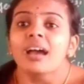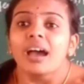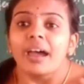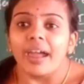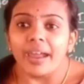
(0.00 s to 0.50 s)

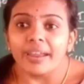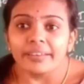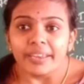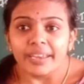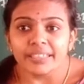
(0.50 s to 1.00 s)
And
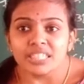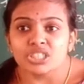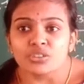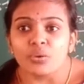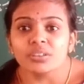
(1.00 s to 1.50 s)
it is
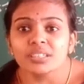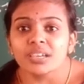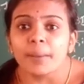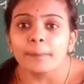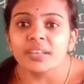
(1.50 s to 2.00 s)
not the
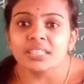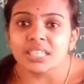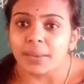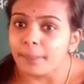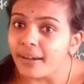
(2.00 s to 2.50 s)
company shall
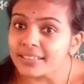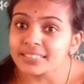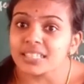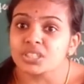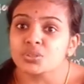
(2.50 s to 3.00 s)
pass the
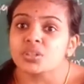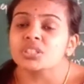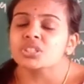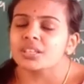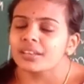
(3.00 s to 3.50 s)

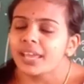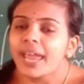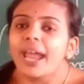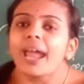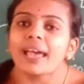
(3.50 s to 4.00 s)
resolution
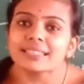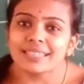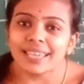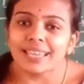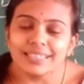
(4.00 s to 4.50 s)
as
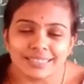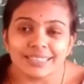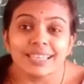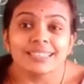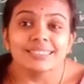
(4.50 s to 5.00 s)
its
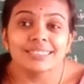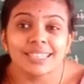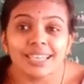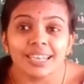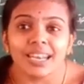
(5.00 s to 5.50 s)

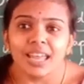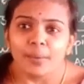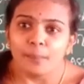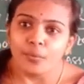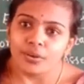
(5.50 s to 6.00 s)
general
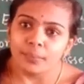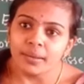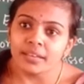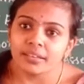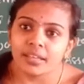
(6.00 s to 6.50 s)
body
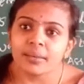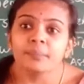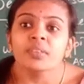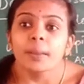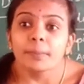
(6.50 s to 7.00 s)
meeting,
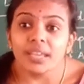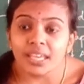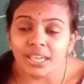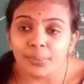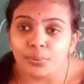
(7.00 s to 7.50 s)
making the
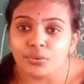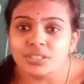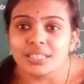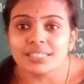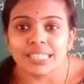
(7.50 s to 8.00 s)

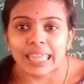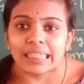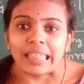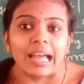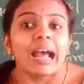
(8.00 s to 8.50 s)
provisions in the
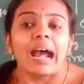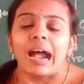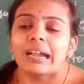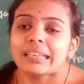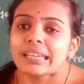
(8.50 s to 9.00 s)

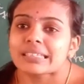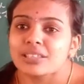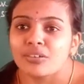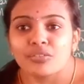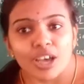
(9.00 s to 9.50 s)
articles
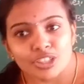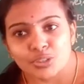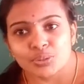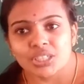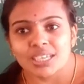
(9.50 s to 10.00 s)
of
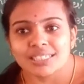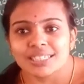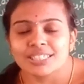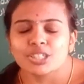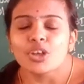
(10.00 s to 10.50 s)

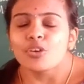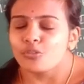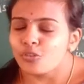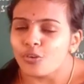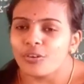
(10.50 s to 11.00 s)
associations
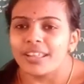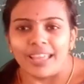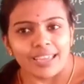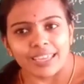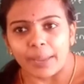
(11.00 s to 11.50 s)
for
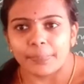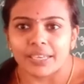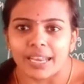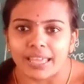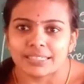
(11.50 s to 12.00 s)

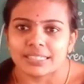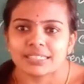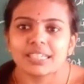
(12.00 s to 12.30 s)
capitalization.